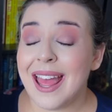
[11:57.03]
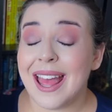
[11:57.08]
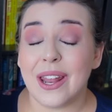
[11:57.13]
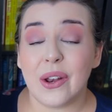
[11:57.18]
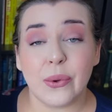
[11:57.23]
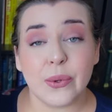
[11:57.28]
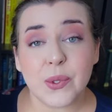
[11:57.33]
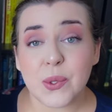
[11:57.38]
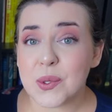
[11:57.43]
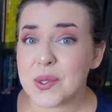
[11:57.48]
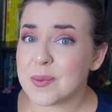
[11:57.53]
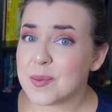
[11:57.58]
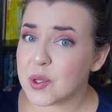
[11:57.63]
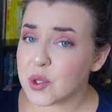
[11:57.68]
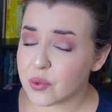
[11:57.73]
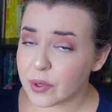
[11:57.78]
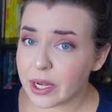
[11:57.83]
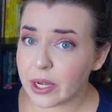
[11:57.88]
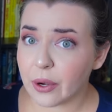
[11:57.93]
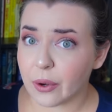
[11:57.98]
and also some
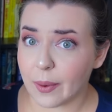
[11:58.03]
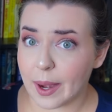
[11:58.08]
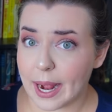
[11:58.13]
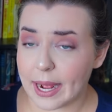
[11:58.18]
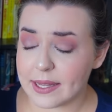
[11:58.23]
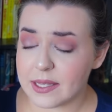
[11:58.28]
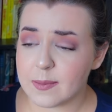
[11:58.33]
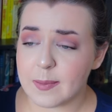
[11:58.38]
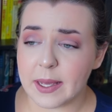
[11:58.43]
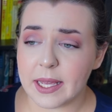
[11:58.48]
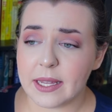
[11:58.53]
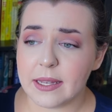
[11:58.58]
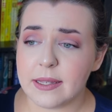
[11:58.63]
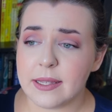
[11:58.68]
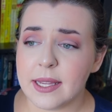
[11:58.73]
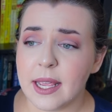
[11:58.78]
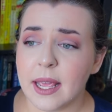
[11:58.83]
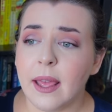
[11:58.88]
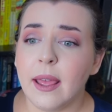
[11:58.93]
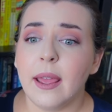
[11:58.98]
street
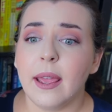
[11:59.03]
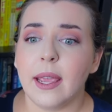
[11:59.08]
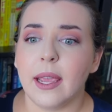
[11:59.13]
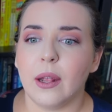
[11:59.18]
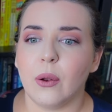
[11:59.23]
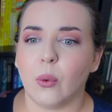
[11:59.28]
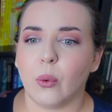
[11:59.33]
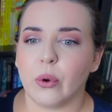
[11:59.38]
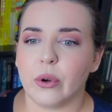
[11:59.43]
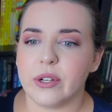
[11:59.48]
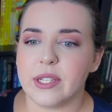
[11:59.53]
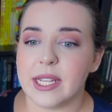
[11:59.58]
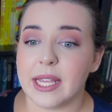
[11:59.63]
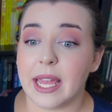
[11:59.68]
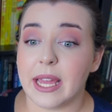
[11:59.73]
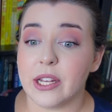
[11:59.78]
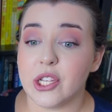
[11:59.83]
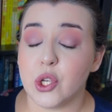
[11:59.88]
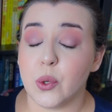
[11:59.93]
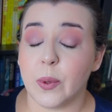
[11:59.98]
harassment in order to
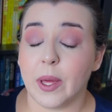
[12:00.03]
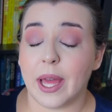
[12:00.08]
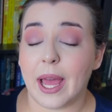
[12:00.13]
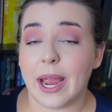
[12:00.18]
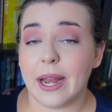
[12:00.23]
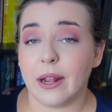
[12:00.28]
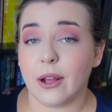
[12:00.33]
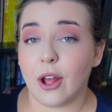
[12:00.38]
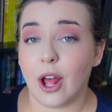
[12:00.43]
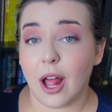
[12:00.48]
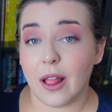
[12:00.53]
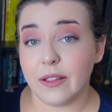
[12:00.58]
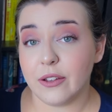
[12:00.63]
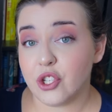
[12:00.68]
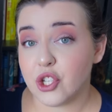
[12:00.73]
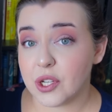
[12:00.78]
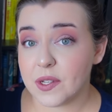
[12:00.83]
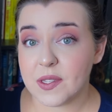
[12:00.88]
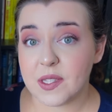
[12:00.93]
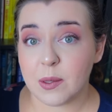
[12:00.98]
get to a
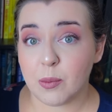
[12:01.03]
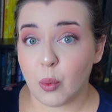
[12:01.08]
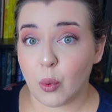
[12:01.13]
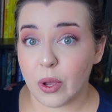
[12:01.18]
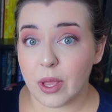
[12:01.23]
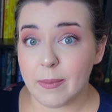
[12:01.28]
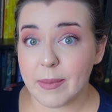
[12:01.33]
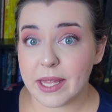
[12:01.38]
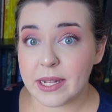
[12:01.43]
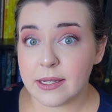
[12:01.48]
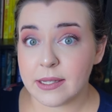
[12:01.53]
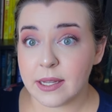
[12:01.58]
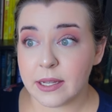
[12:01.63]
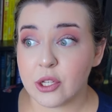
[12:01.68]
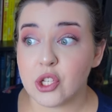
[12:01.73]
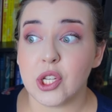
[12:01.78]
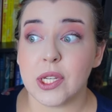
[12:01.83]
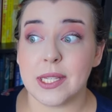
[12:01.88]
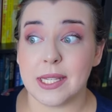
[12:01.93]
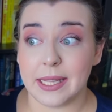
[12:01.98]
gynecologist's appointment.
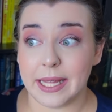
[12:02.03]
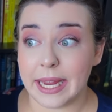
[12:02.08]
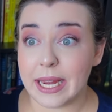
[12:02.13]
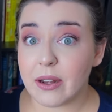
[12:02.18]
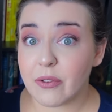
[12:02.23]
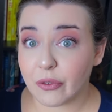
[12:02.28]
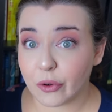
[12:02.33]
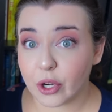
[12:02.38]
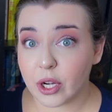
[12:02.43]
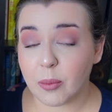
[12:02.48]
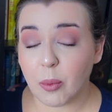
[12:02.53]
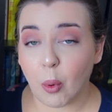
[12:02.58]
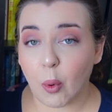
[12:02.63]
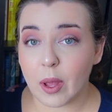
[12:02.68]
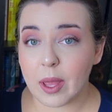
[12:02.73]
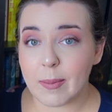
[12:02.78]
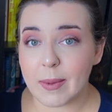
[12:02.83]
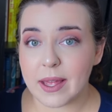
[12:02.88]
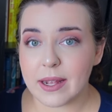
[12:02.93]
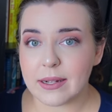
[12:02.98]
She's late for an
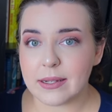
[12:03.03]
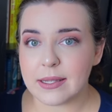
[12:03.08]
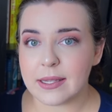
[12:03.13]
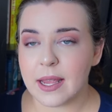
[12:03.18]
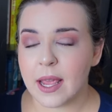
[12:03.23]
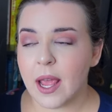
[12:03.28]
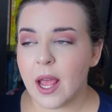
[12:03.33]
appointment.